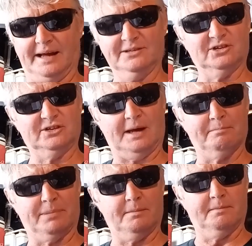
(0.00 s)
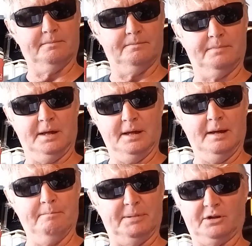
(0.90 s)
tons and tons,
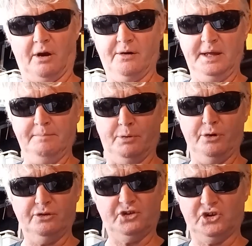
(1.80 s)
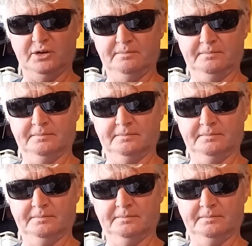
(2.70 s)
batoni, birch.